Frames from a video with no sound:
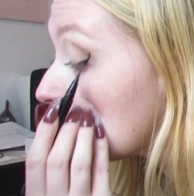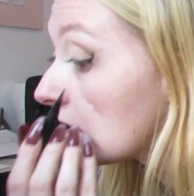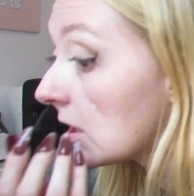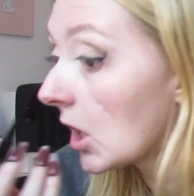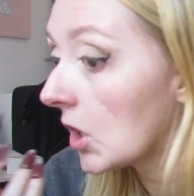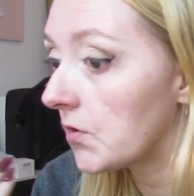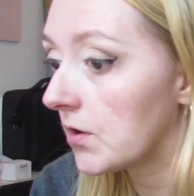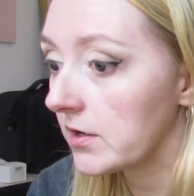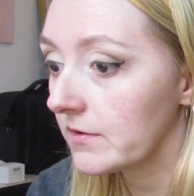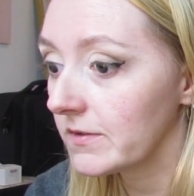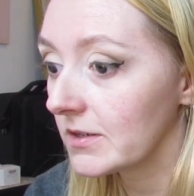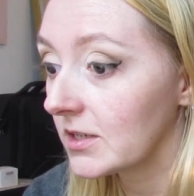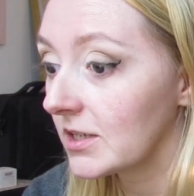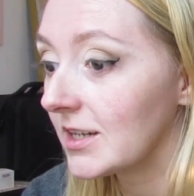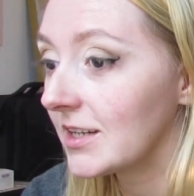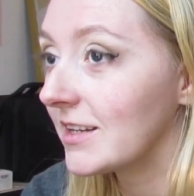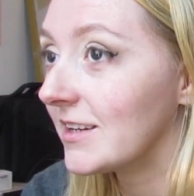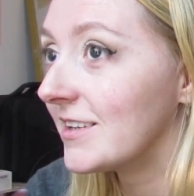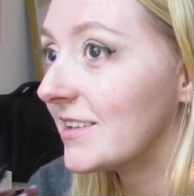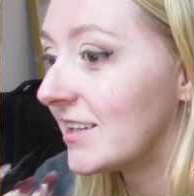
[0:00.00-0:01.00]
Oh, I
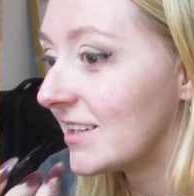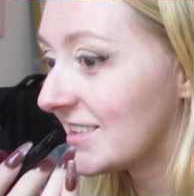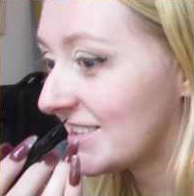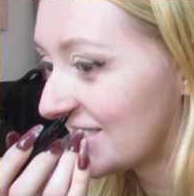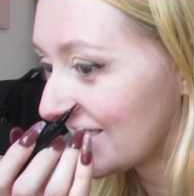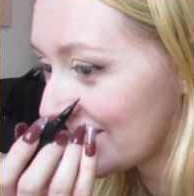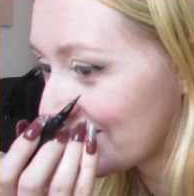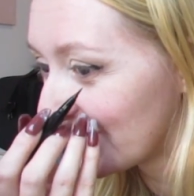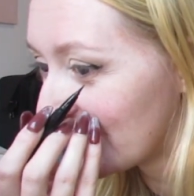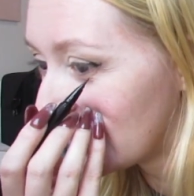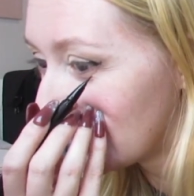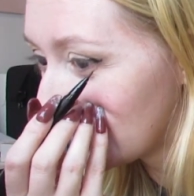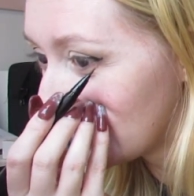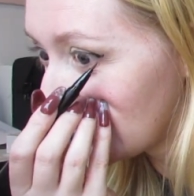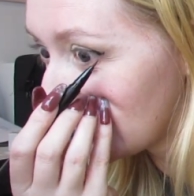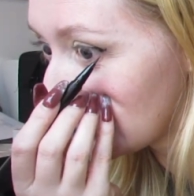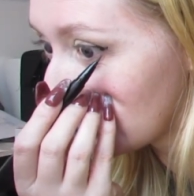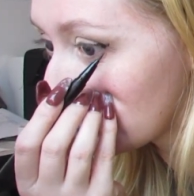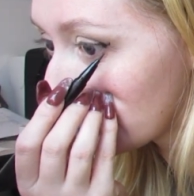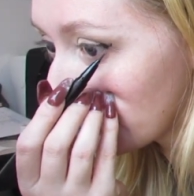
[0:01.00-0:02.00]
forgot how nice this
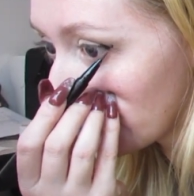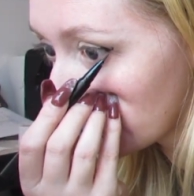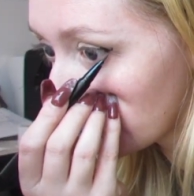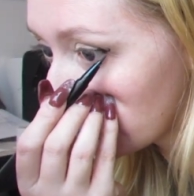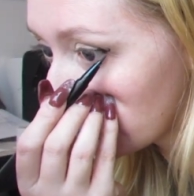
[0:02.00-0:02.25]
was.